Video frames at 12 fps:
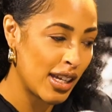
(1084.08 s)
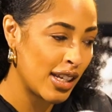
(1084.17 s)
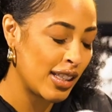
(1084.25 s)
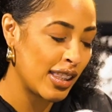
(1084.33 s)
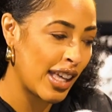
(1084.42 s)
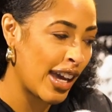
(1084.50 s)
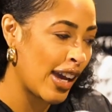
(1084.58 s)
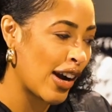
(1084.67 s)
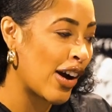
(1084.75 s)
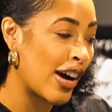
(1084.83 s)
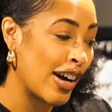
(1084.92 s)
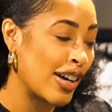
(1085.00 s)
in,
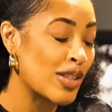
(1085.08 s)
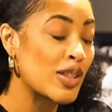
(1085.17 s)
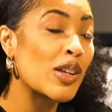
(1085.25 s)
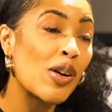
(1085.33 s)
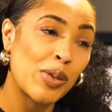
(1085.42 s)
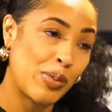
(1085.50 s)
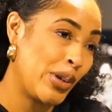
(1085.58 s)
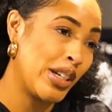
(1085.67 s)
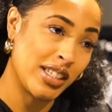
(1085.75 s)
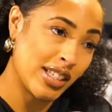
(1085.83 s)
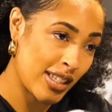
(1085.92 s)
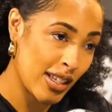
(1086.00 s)
they are so
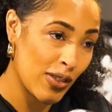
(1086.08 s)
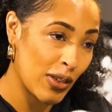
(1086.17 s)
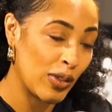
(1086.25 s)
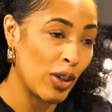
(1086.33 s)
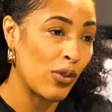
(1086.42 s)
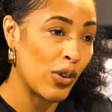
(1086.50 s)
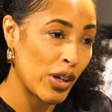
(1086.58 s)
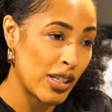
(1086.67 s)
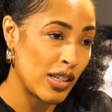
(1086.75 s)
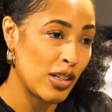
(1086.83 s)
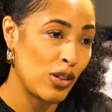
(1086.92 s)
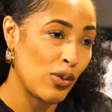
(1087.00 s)
appreciative of the yes.
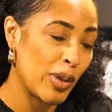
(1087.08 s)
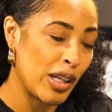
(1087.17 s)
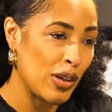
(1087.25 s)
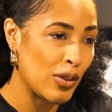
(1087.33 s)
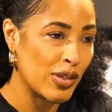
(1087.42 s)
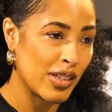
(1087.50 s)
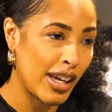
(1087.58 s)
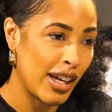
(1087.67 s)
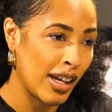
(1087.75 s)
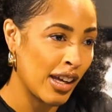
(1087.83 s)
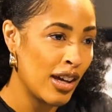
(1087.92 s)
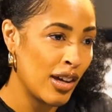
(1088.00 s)
voice that you've been
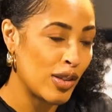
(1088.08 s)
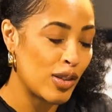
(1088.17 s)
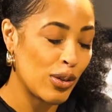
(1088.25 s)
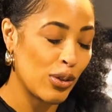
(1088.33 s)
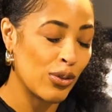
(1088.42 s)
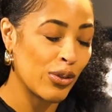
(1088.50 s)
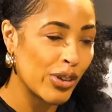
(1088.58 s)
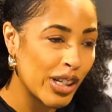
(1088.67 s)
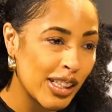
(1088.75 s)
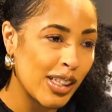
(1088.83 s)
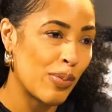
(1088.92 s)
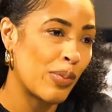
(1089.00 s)
using thank to you.
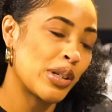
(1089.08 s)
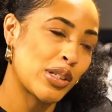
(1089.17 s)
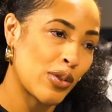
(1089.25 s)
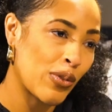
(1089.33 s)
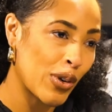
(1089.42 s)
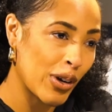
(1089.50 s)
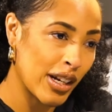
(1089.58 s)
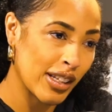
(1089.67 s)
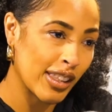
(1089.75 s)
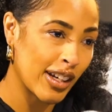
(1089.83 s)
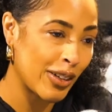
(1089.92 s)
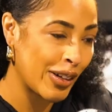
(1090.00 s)
really push
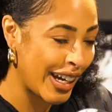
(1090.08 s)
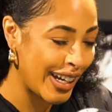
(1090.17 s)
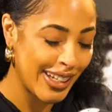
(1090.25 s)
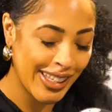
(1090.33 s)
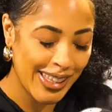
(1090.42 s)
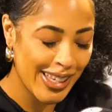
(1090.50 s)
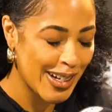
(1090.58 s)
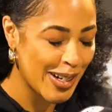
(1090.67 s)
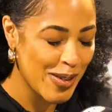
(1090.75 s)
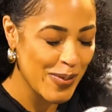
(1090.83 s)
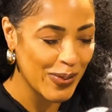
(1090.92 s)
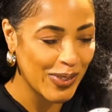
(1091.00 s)
forth. Okay,
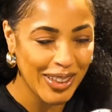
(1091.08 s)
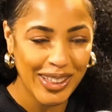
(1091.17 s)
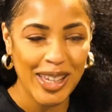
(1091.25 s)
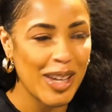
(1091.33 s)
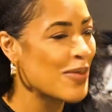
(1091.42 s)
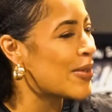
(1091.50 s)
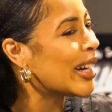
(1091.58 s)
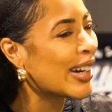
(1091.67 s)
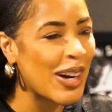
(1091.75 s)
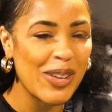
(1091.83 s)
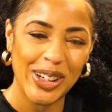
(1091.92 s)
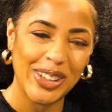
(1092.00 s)
Neelam? Keep it
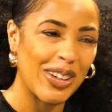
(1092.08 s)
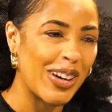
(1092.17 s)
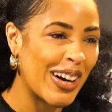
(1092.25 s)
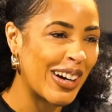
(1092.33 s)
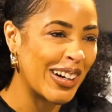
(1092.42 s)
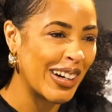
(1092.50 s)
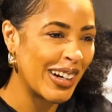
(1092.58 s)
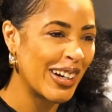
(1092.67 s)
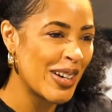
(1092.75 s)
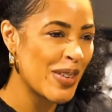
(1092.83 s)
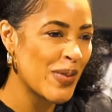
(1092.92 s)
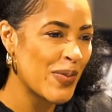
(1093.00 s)
going, girl. I
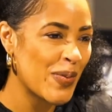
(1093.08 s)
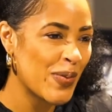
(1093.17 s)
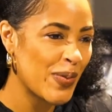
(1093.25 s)
will,